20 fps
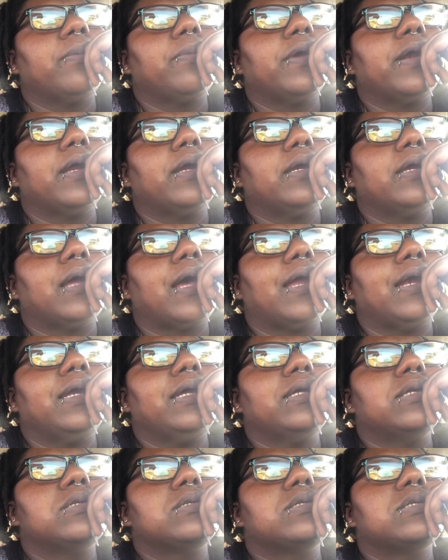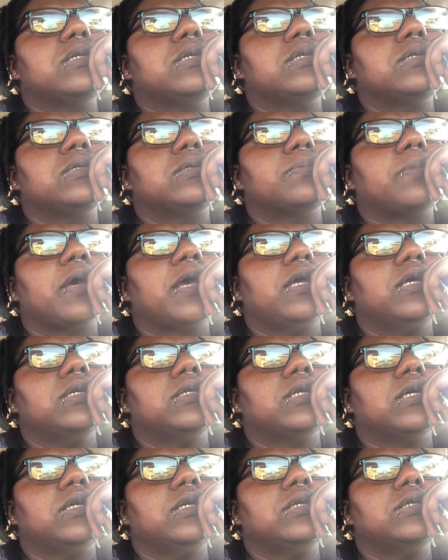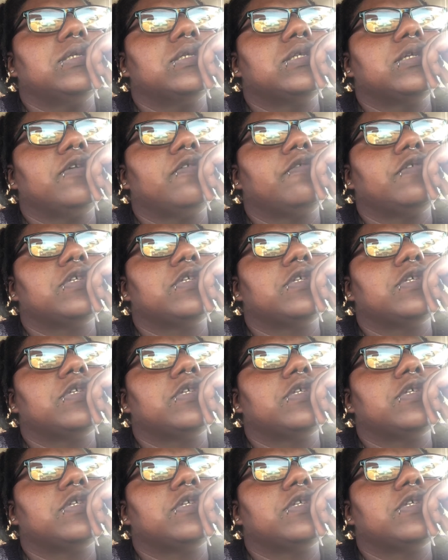But I need to see the space. I need to see